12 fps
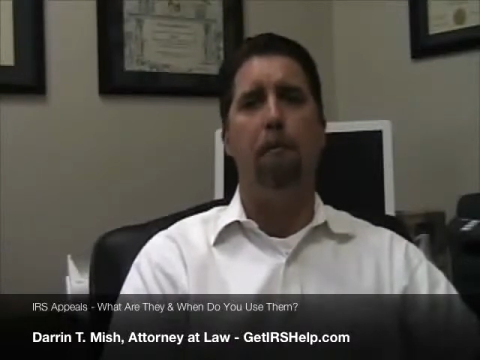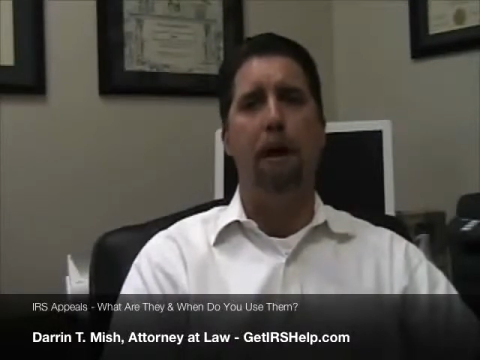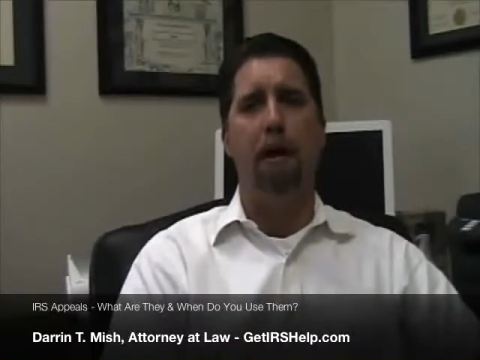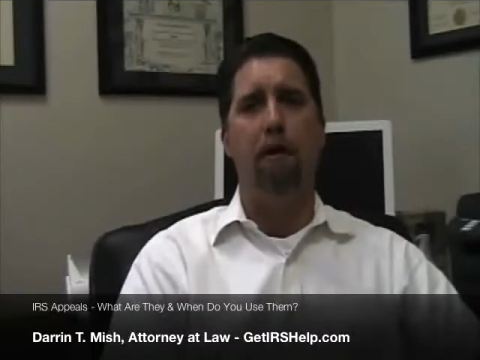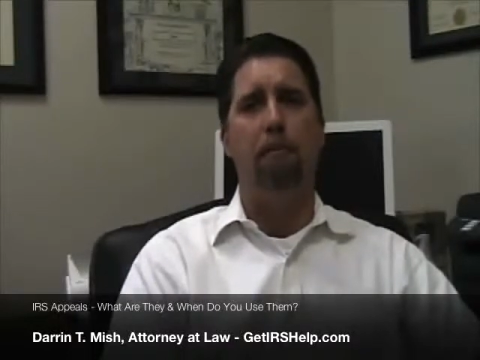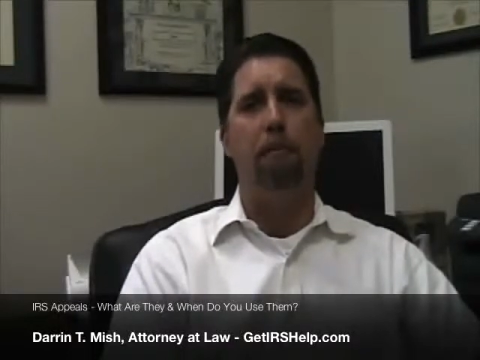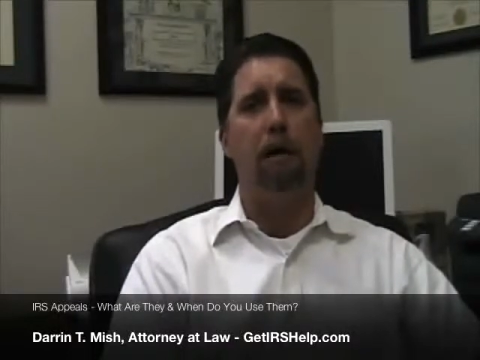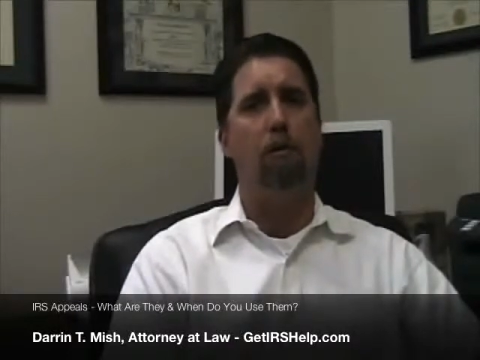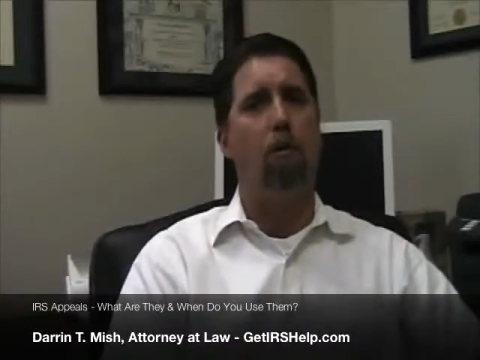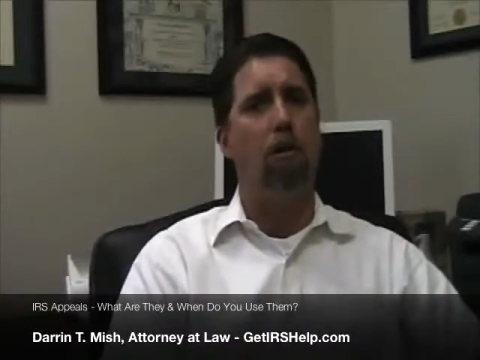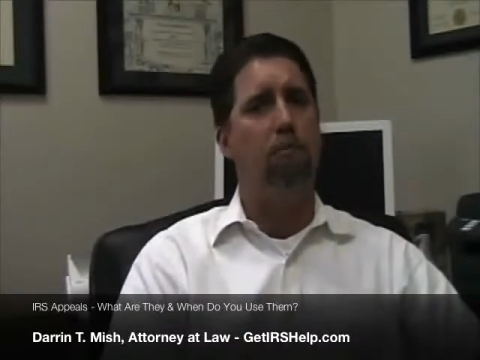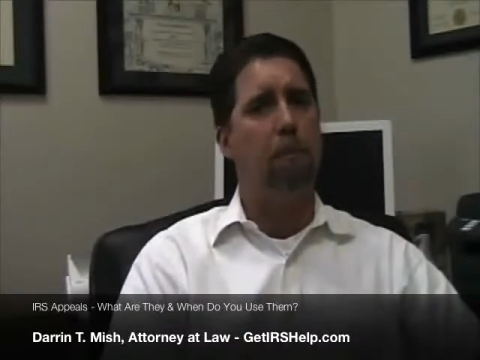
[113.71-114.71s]
manner by
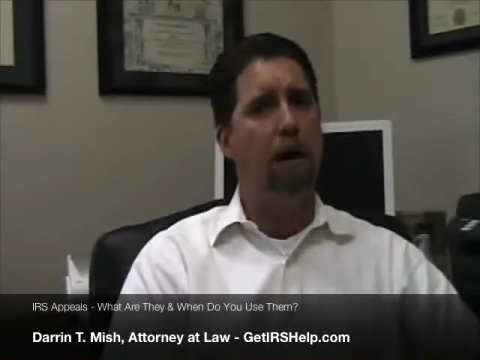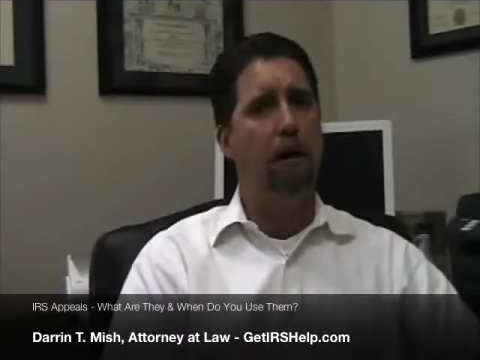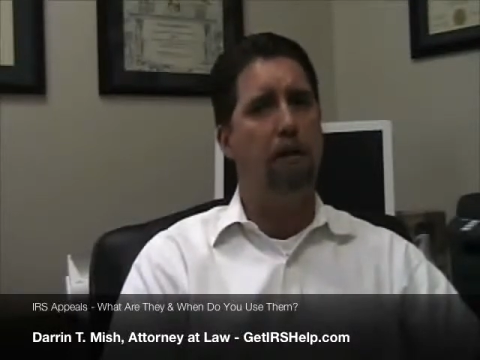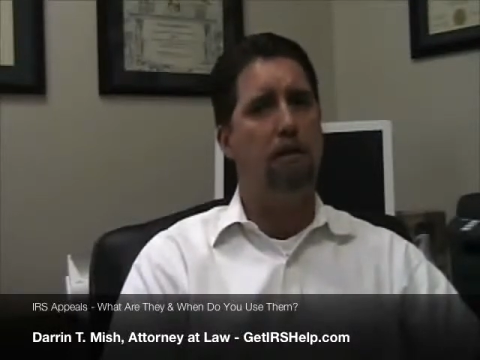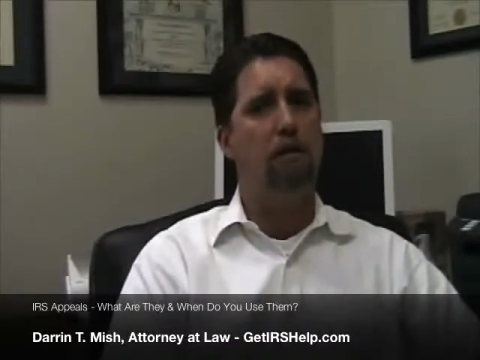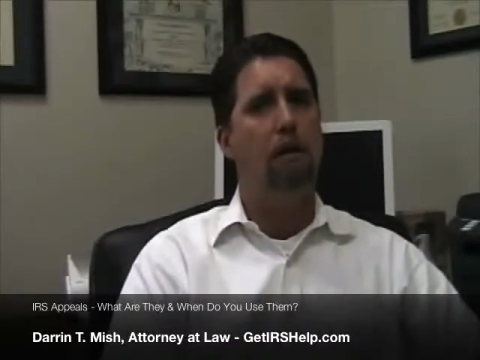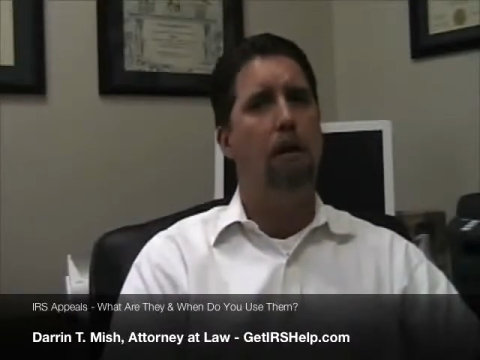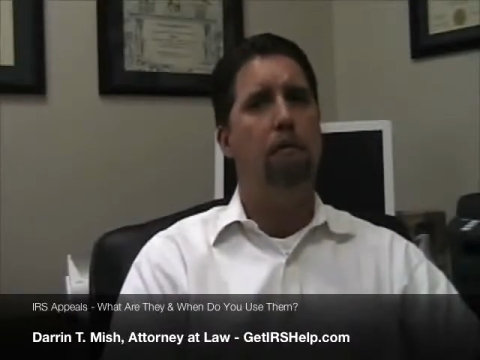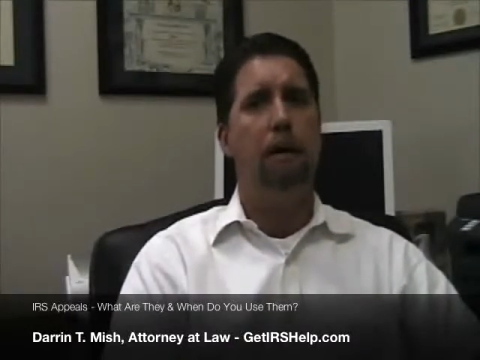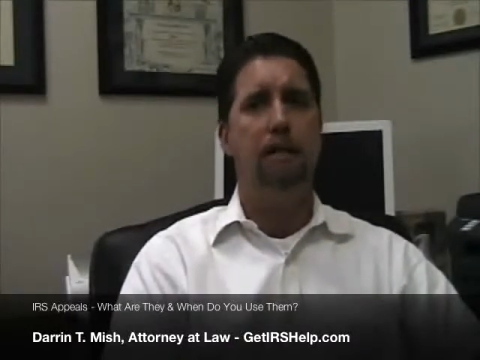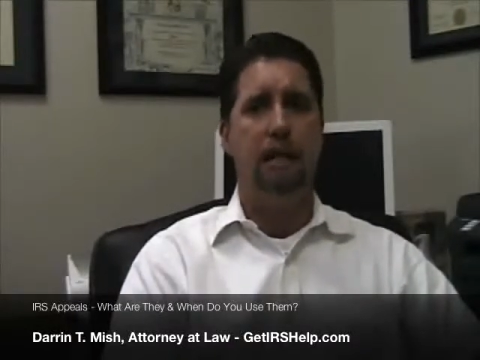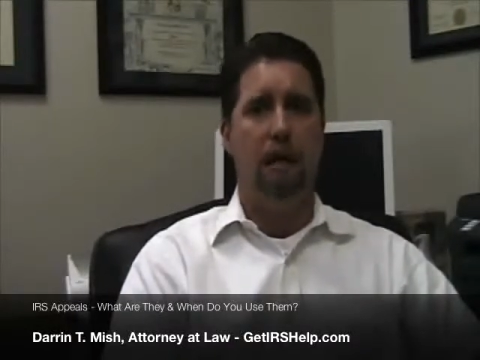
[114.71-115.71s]
correspondence,
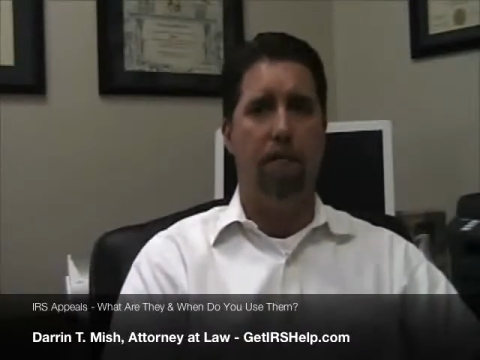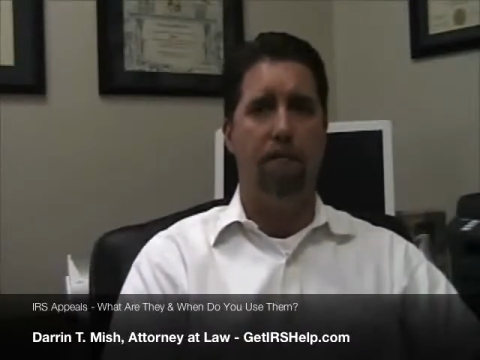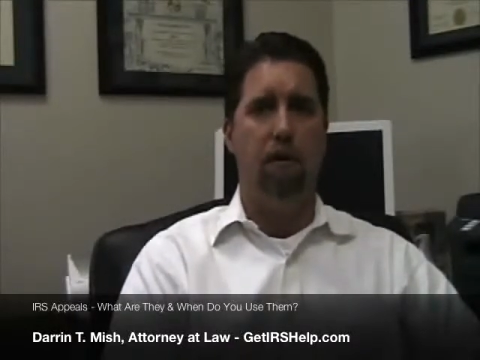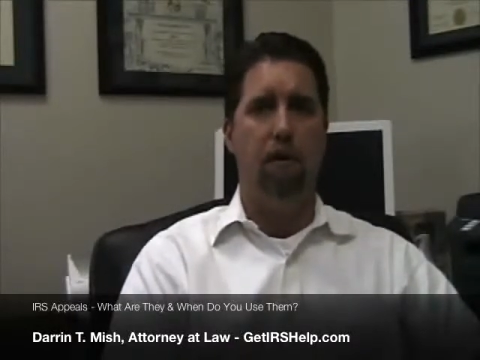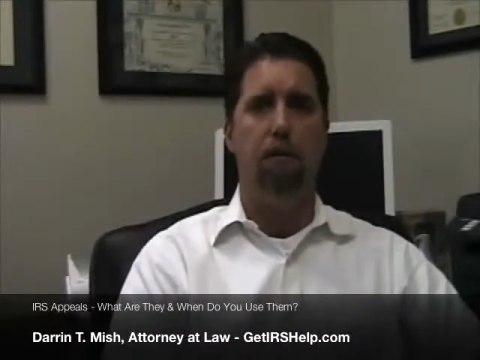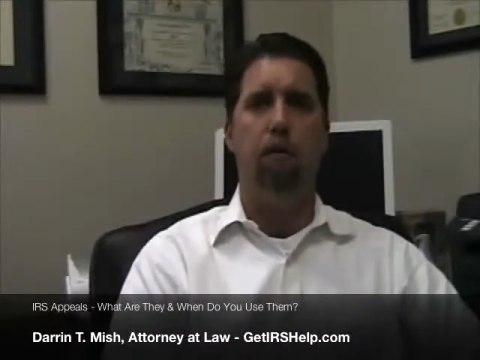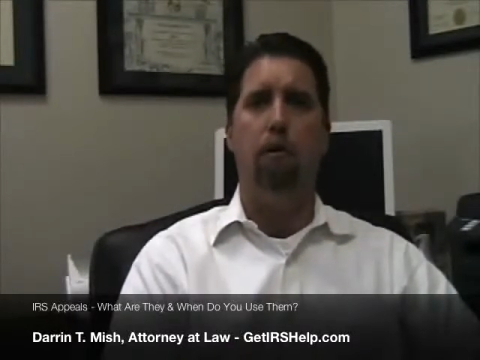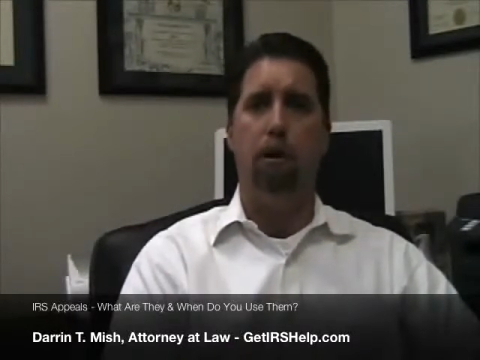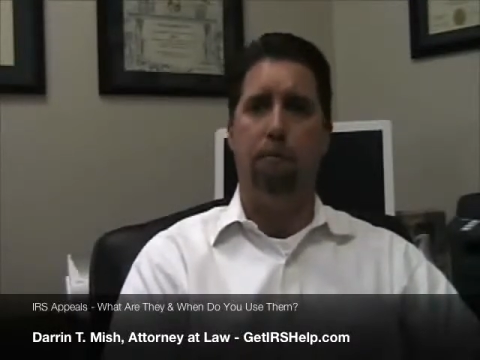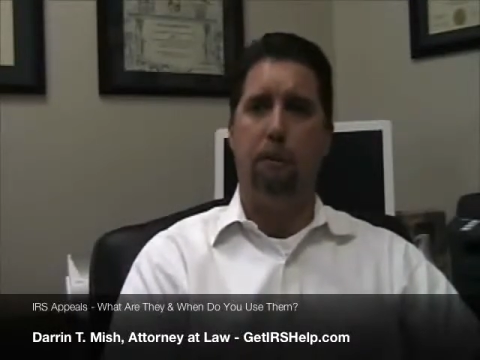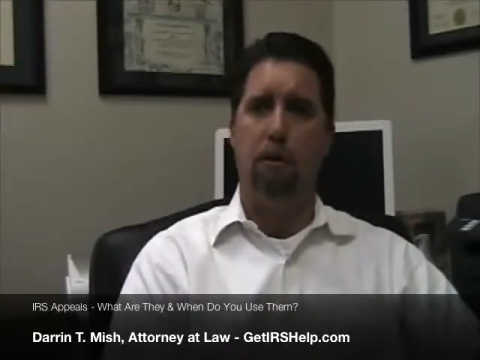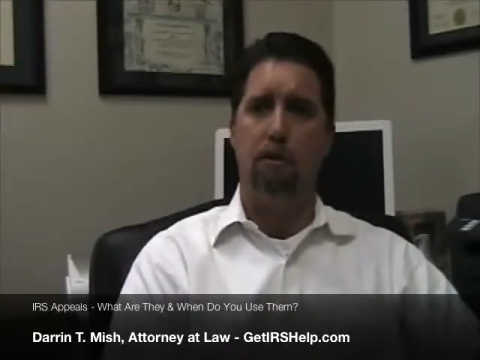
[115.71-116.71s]
by telephone, or
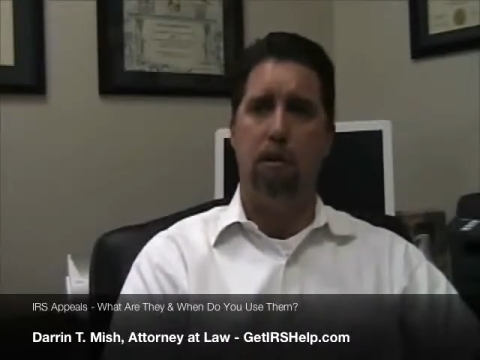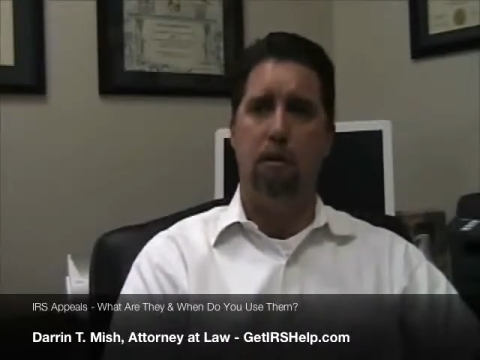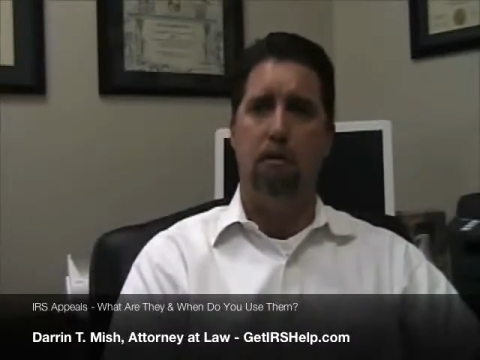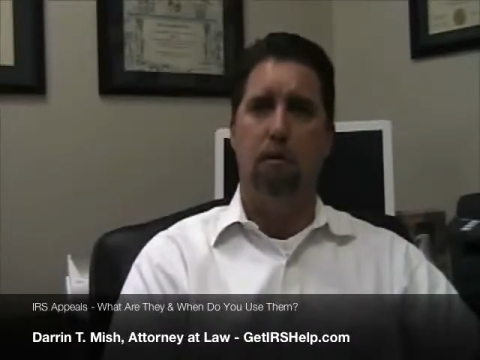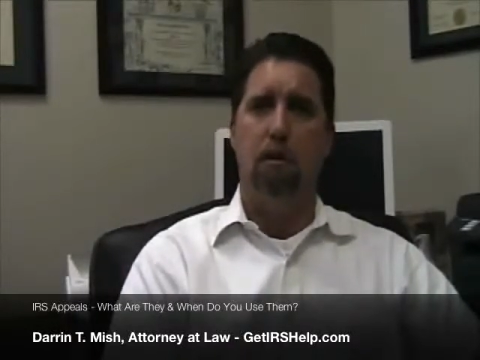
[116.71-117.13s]
in person.